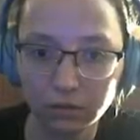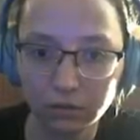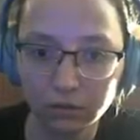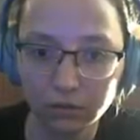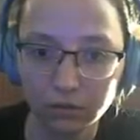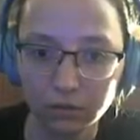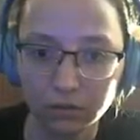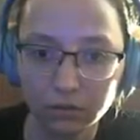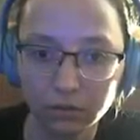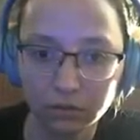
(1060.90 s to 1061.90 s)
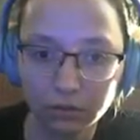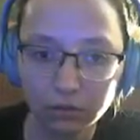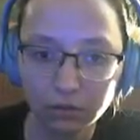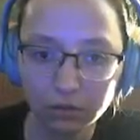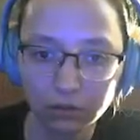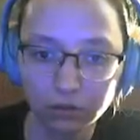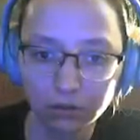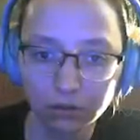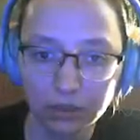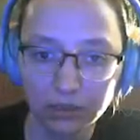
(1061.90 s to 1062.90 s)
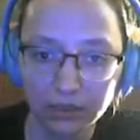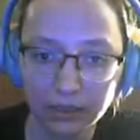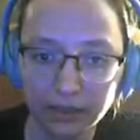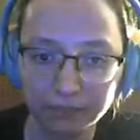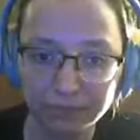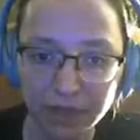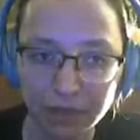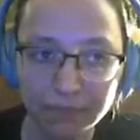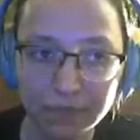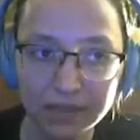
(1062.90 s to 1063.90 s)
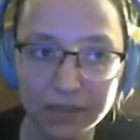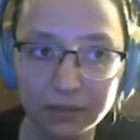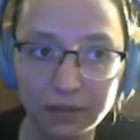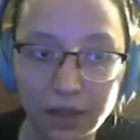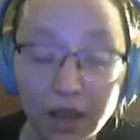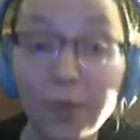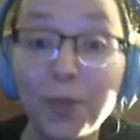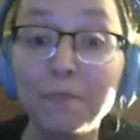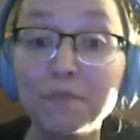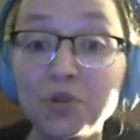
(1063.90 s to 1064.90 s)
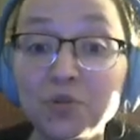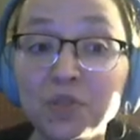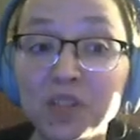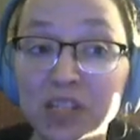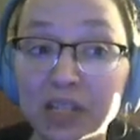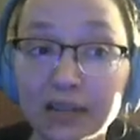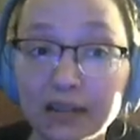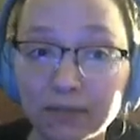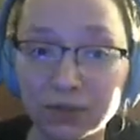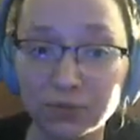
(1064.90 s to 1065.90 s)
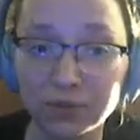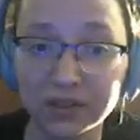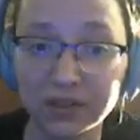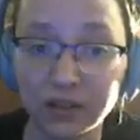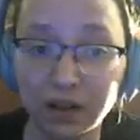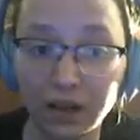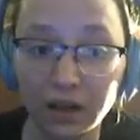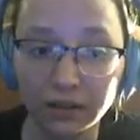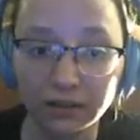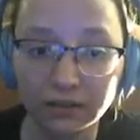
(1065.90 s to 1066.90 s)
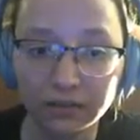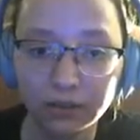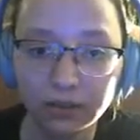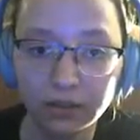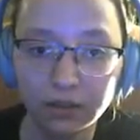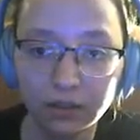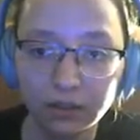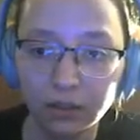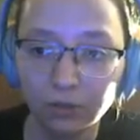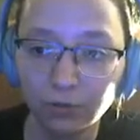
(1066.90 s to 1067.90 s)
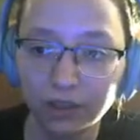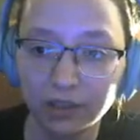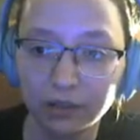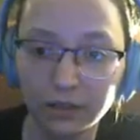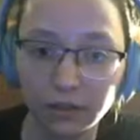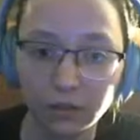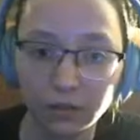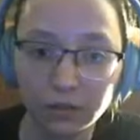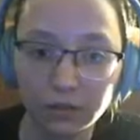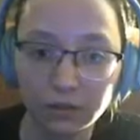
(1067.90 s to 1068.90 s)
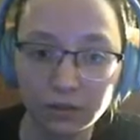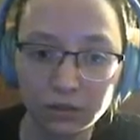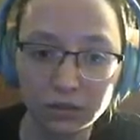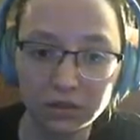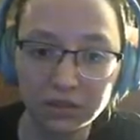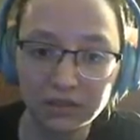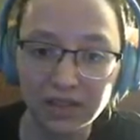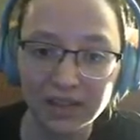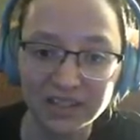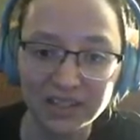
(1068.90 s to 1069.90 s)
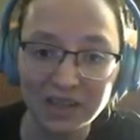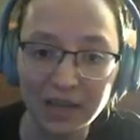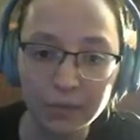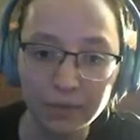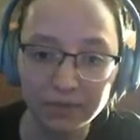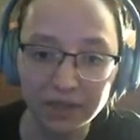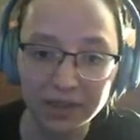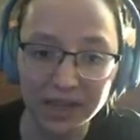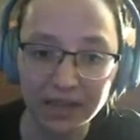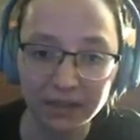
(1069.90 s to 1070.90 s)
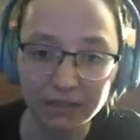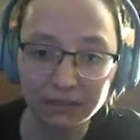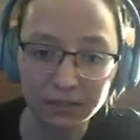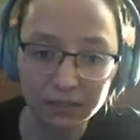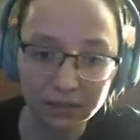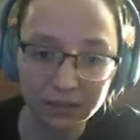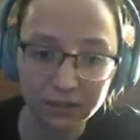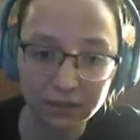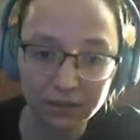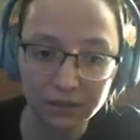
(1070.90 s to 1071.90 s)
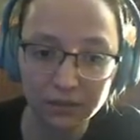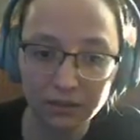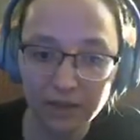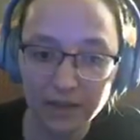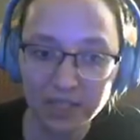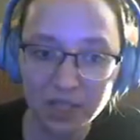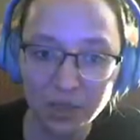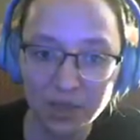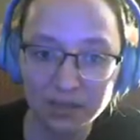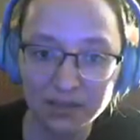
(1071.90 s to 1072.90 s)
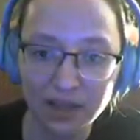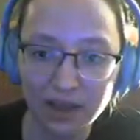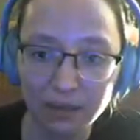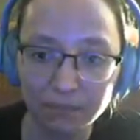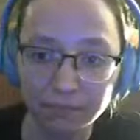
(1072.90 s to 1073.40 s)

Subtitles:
Huh. Yep, something missing. The moon sliver was gone. What do you know? That's the name of the thing. That's the thing's name.